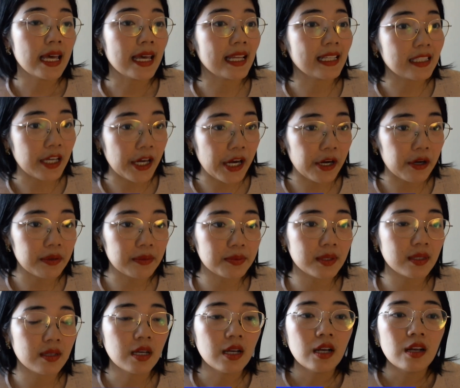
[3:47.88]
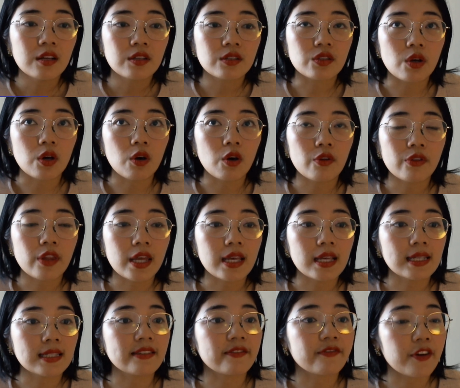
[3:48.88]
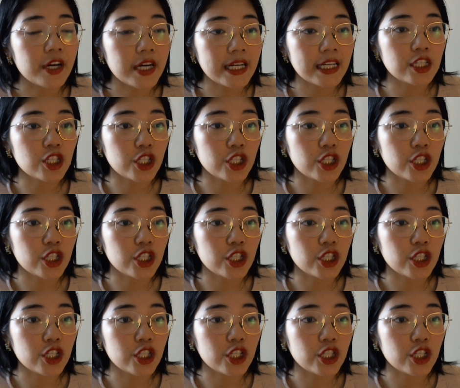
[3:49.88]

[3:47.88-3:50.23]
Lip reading: in tariffs. So it's very